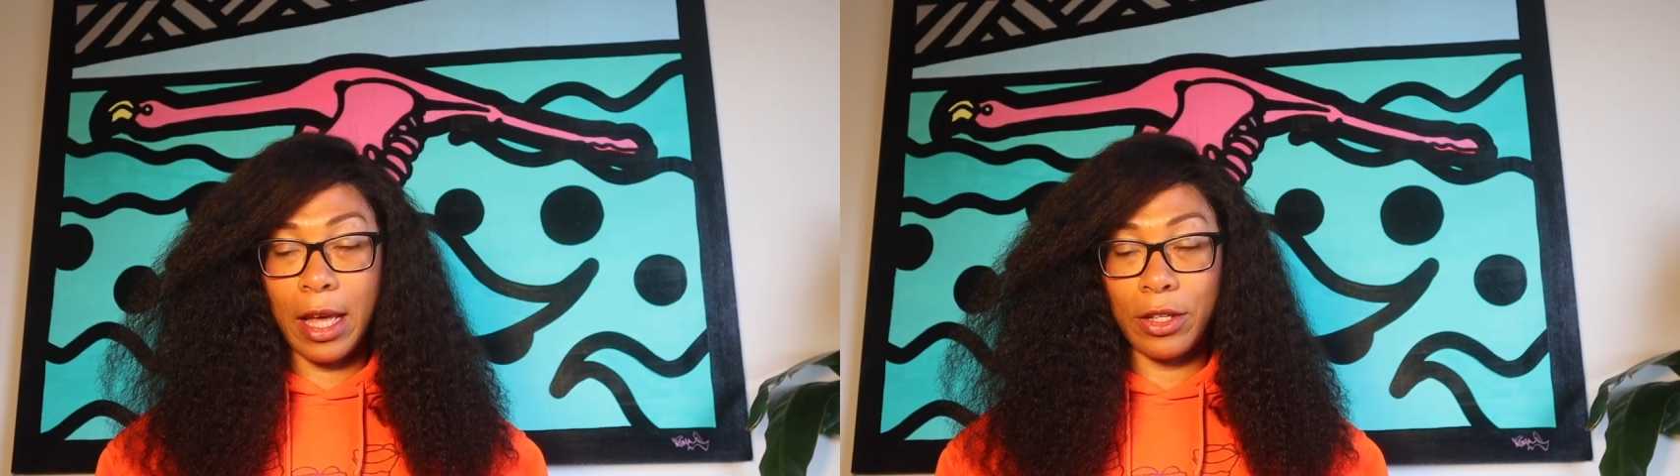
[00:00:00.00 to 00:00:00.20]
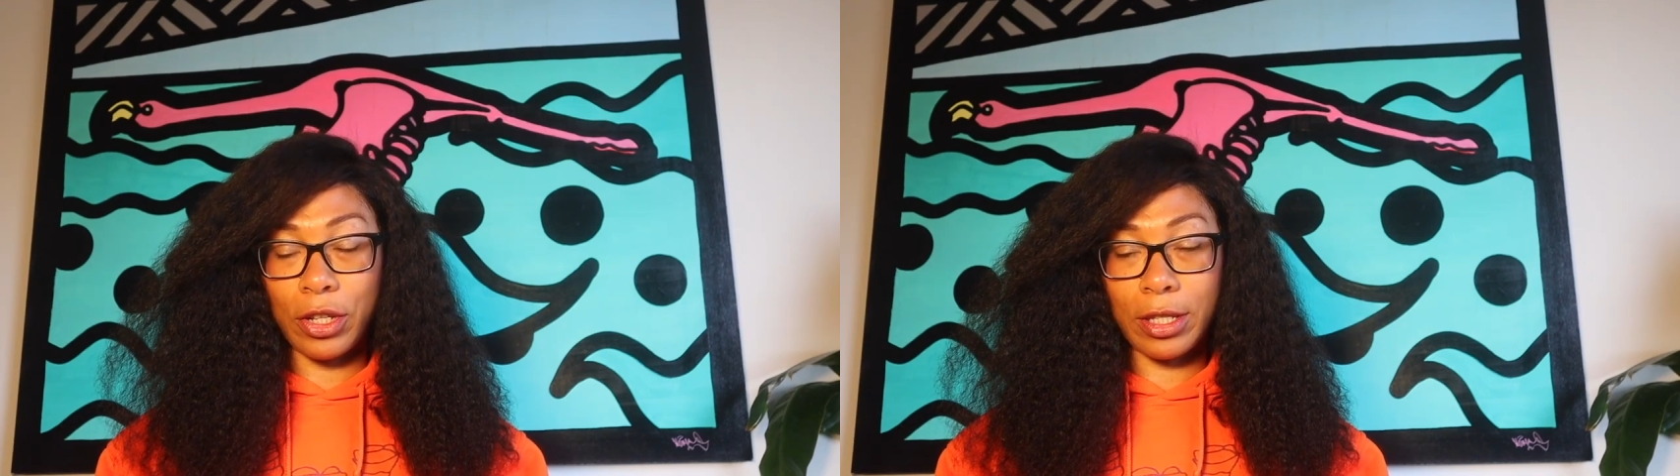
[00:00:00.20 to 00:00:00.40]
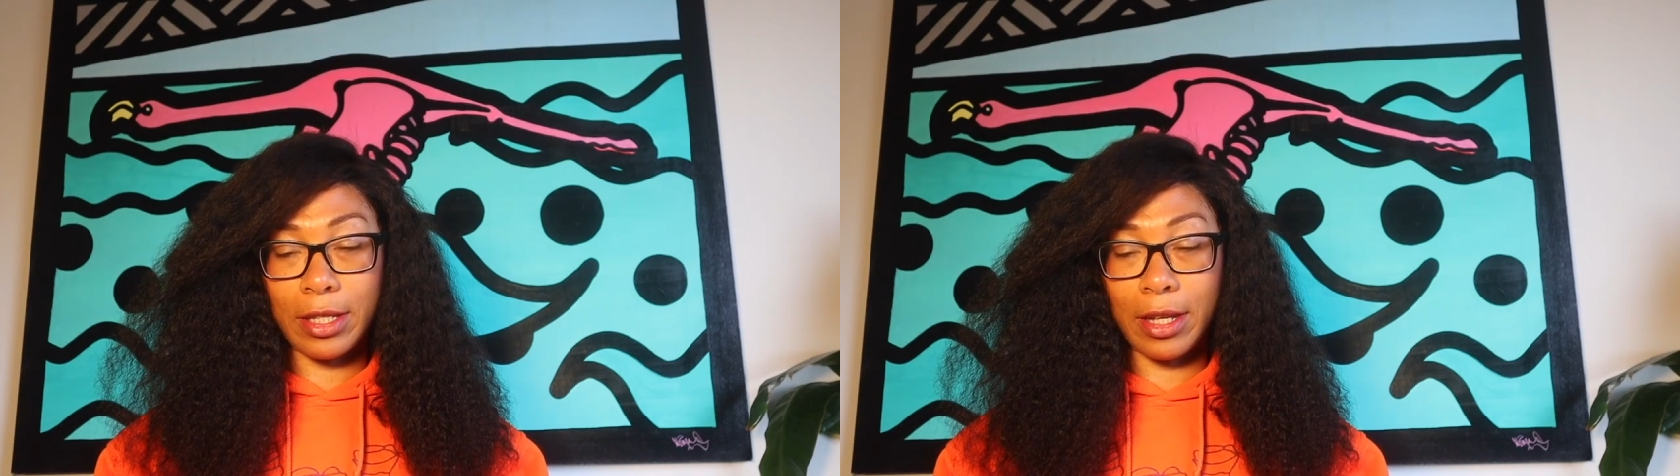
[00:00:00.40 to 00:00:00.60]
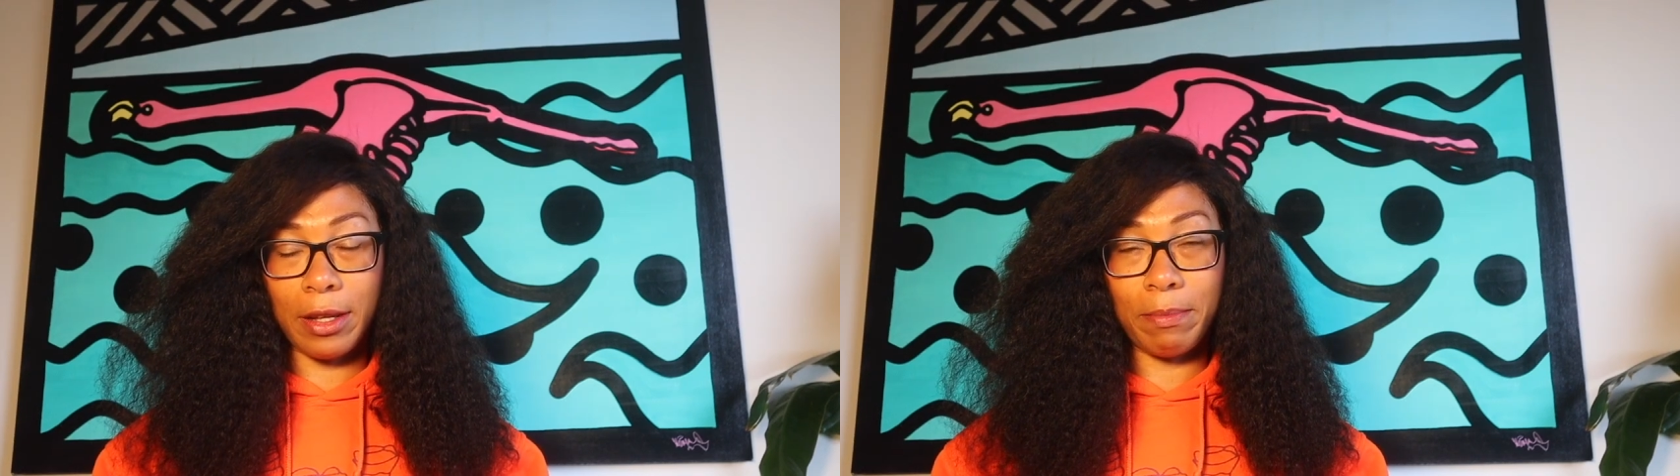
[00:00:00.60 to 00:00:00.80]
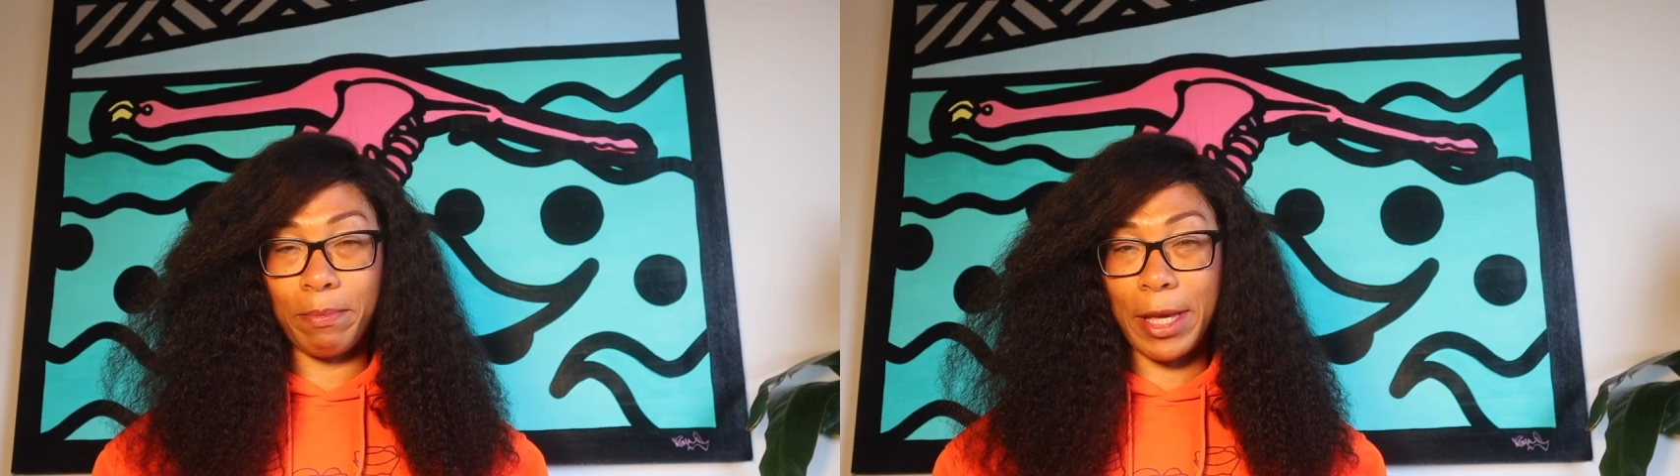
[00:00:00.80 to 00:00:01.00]
just
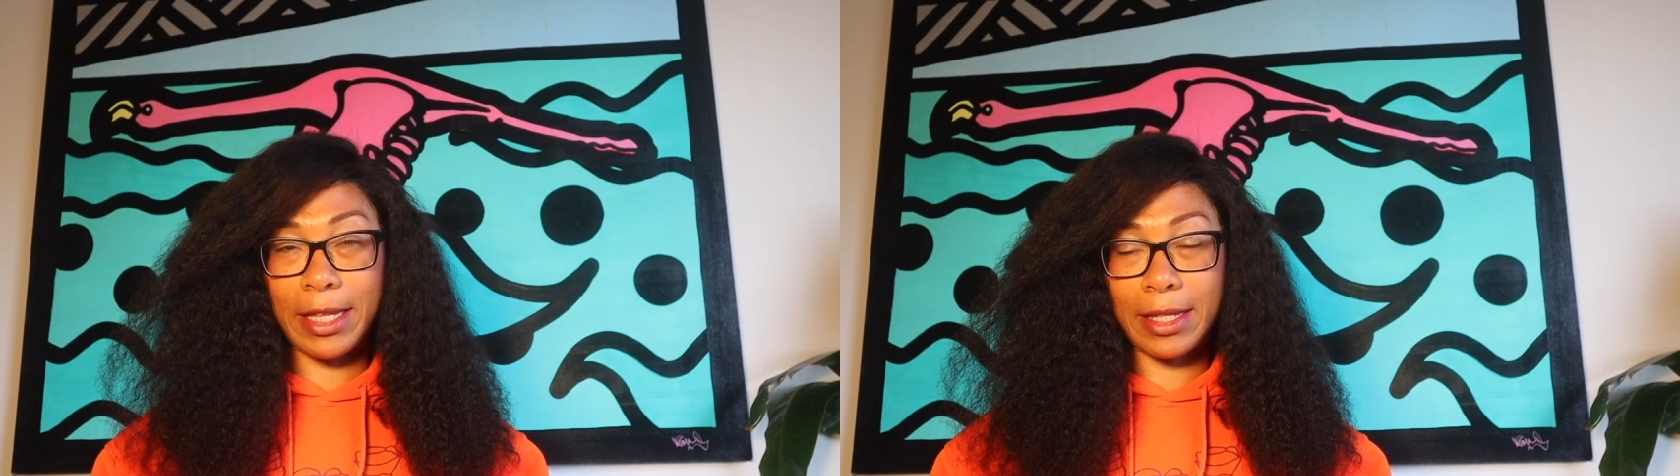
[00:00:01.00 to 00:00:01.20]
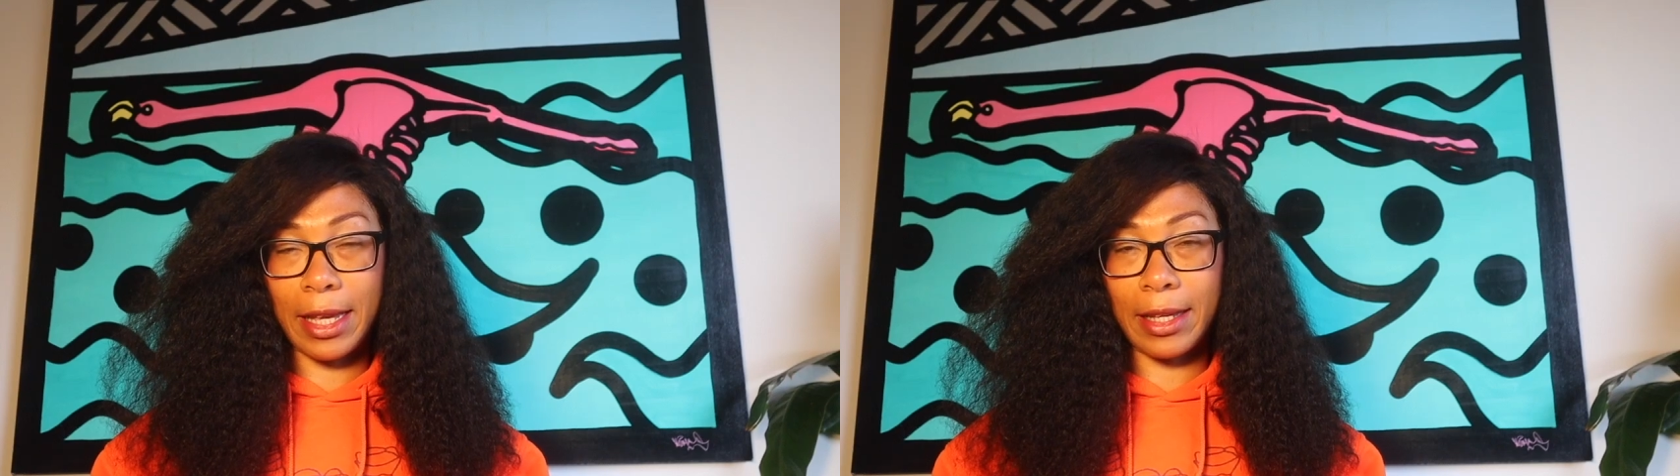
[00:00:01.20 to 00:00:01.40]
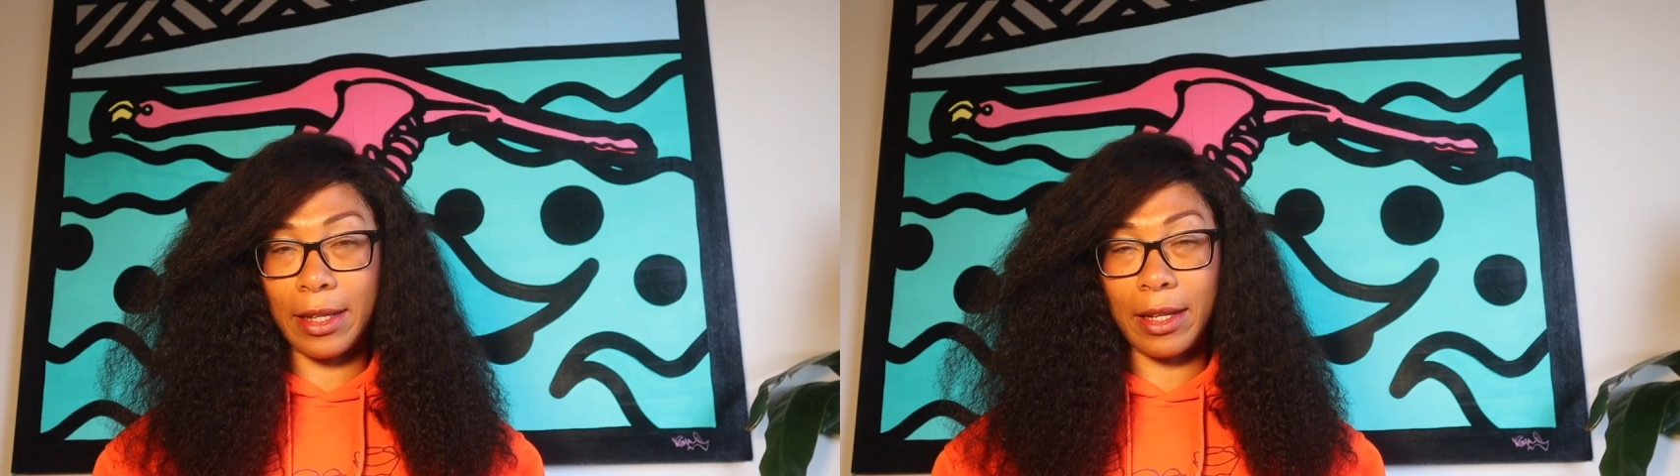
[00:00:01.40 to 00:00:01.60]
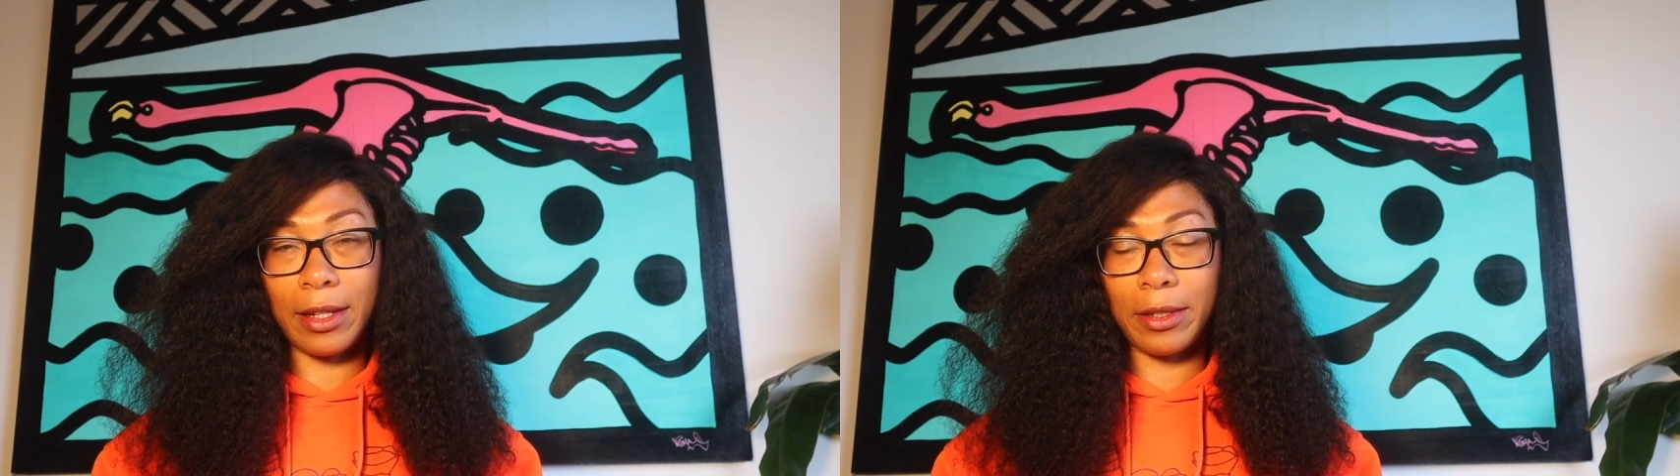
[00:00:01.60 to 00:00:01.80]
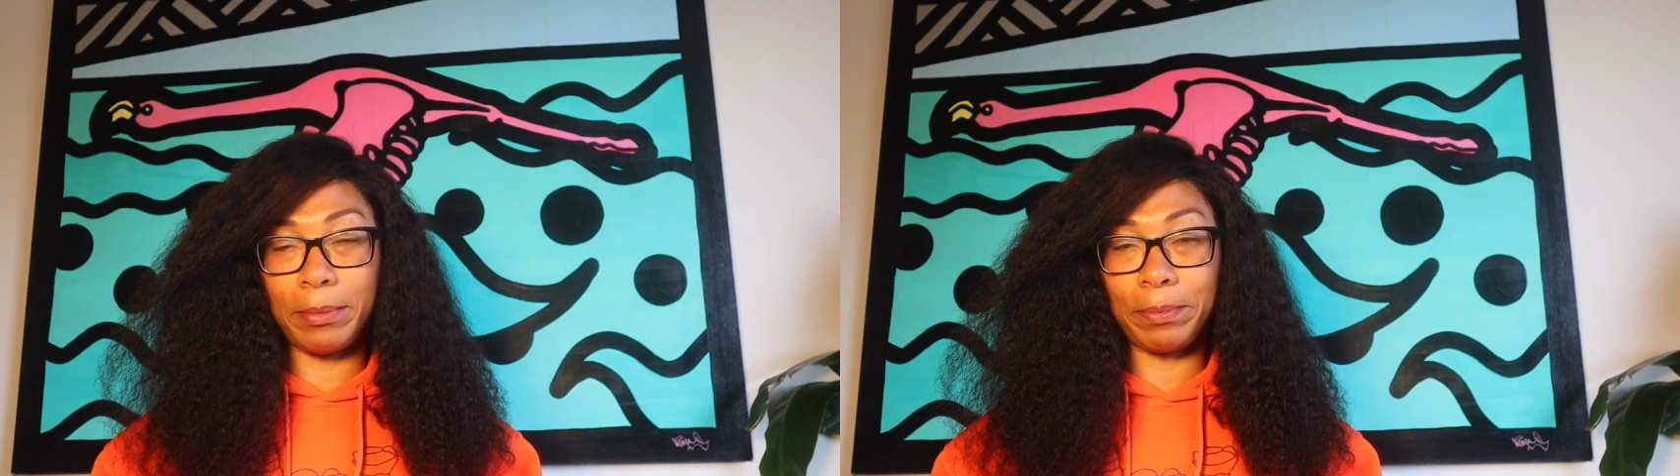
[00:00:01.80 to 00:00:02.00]
a basic
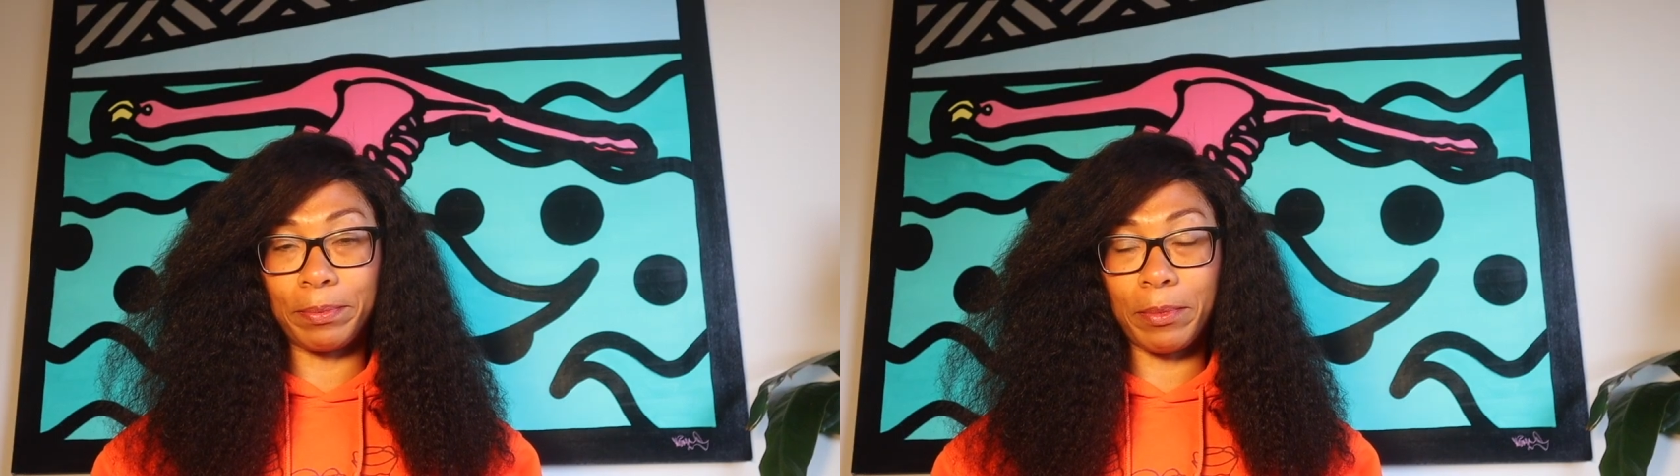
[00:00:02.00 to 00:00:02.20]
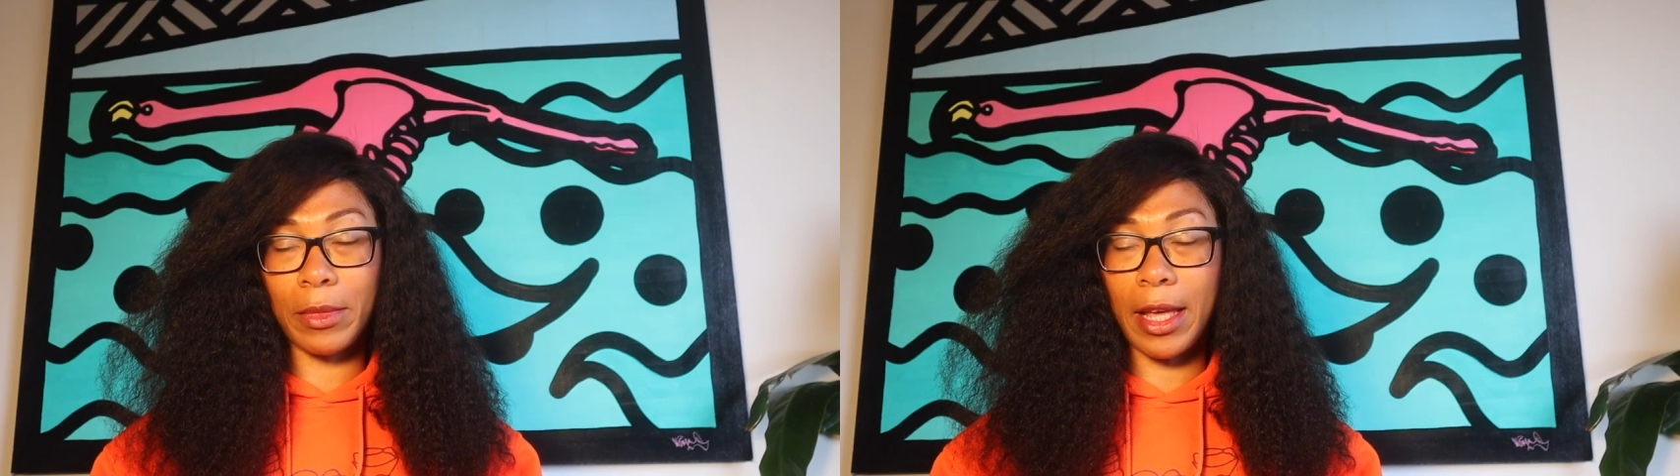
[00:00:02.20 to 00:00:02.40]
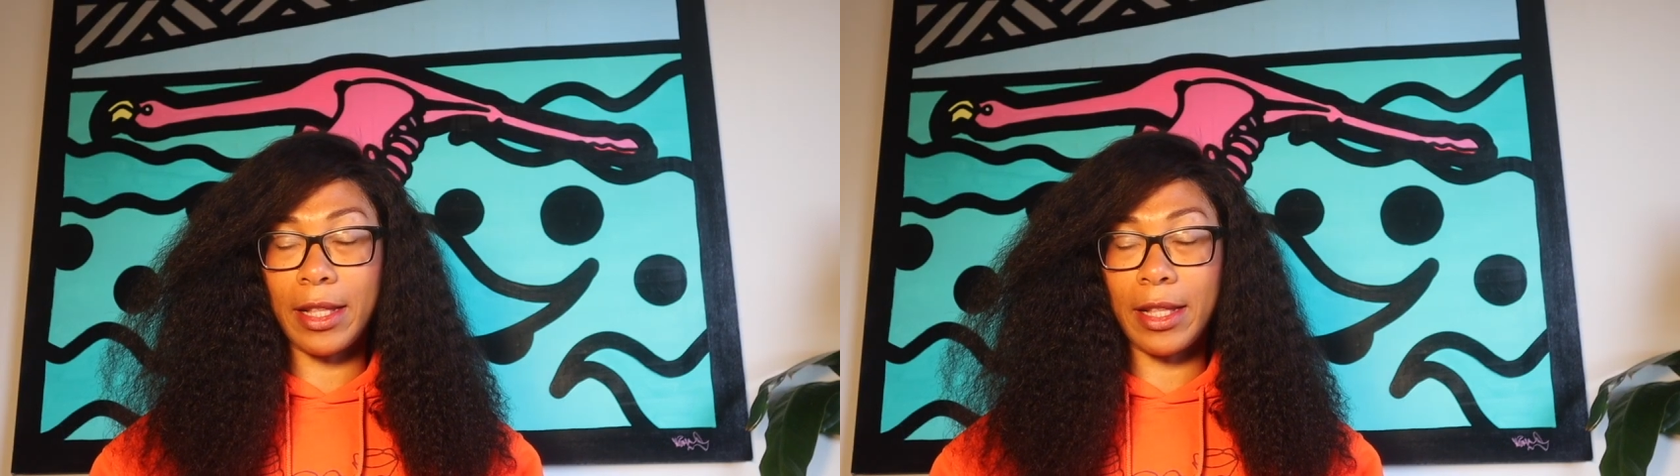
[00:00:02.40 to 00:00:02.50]
um,